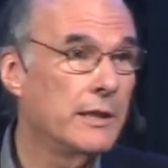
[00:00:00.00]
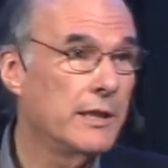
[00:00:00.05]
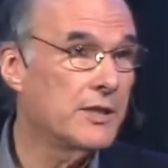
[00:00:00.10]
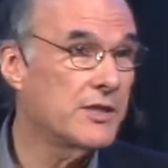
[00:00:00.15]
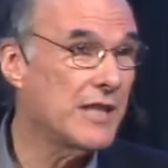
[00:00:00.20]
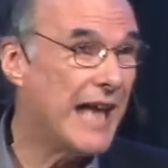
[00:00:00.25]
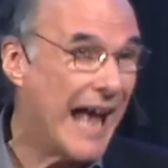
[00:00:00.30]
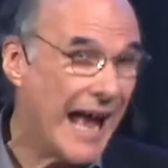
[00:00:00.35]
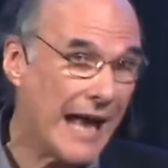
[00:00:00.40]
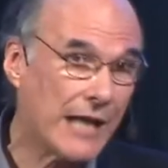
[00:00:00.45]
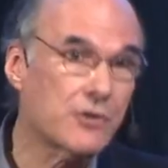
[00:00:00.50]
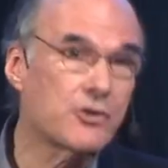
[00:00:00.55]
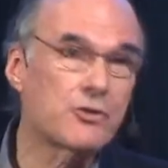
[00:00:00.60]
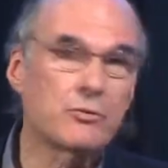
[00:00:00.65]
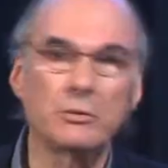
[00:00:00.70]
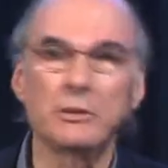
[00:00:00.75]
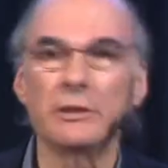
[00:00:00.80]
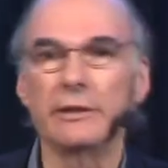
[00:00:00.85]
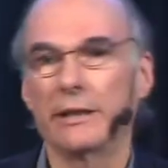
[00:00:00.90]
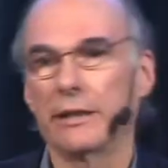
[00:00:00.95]
is
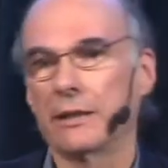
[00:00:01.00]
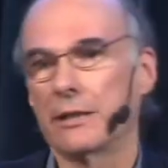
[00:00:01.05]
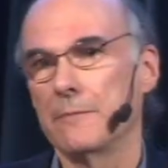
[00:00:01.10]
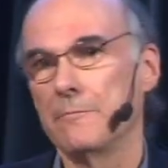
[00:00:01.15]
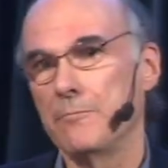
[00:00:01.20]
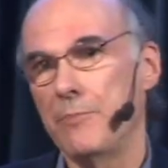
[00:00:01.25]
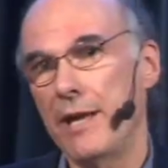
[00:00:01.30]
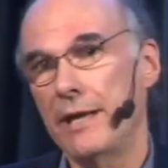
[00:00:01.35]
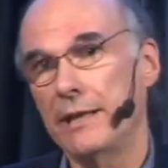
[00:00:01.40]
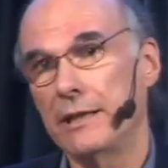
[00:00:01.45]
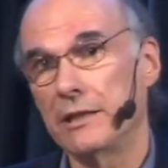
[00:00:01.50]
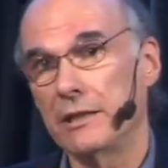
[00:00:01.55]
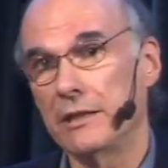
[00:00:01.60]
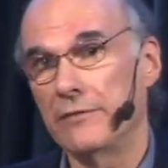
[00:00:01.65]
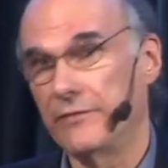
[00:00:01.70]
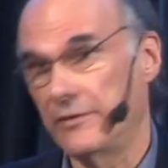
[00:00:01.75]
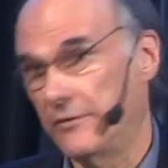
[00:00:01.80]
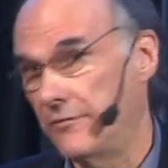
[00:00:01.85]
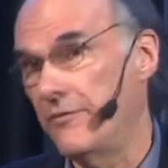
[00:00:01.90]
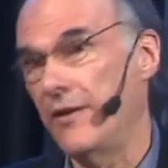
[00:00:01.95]
actually a
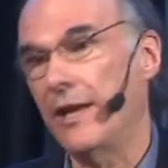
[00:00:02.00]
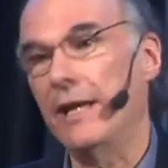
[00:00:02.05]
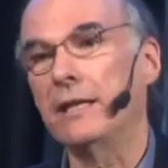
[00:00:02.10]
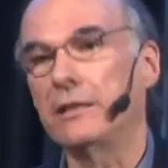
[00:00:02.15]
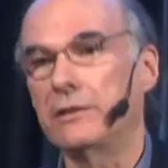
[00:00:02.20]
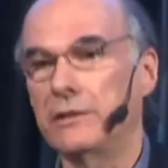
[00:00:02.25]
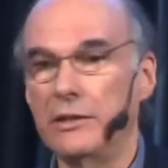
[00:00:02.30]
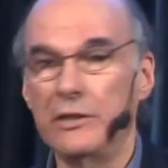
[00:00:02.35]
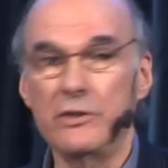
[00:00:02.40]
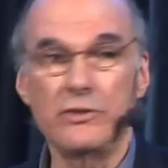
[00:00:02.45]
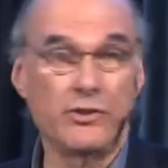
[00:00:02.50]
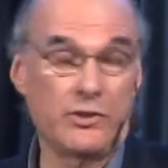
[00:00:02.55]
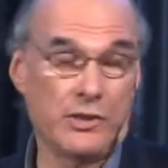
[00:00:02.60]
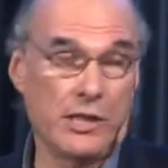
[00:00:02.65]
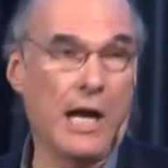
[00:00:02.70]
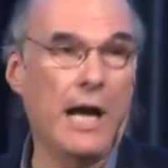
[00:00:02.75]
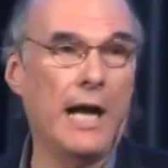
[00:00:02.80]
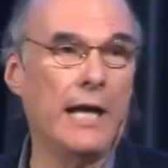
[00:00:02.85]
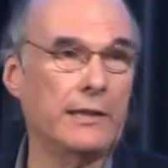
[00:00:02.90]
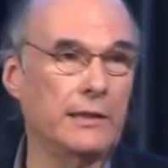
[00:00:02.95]
competitive advantage,
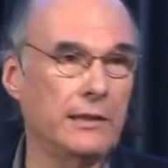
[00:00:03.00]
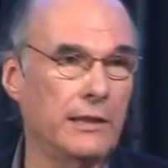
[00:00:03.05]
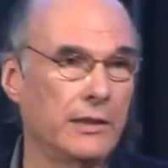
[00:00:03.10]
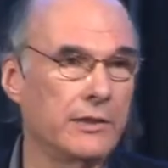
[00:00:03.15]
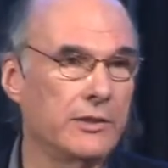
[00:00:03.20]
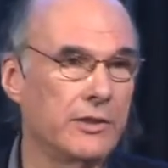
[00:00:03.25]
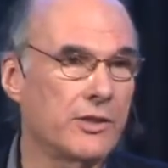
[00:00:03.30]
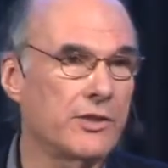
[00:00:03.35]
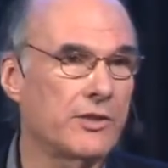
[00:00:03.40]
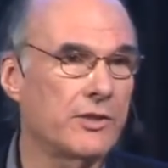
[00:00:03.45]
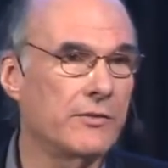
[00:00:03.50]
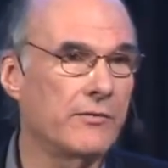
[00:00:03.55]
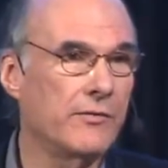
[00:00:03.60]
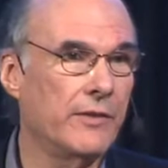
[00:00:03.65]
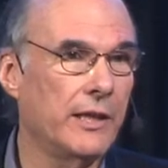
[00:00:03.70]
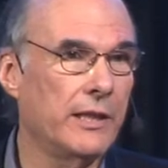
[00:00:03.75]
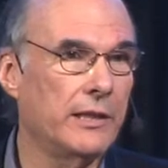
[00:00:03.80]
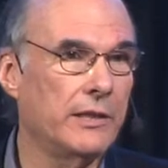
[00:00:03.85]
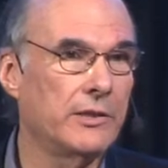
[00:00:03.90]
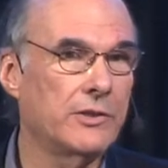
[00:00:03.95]
not a
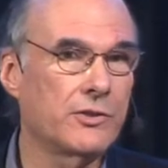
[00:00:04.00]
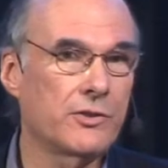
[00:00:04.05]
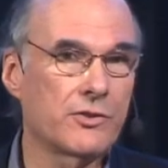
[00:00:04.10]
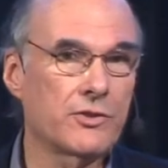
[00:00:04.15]
disadvantage,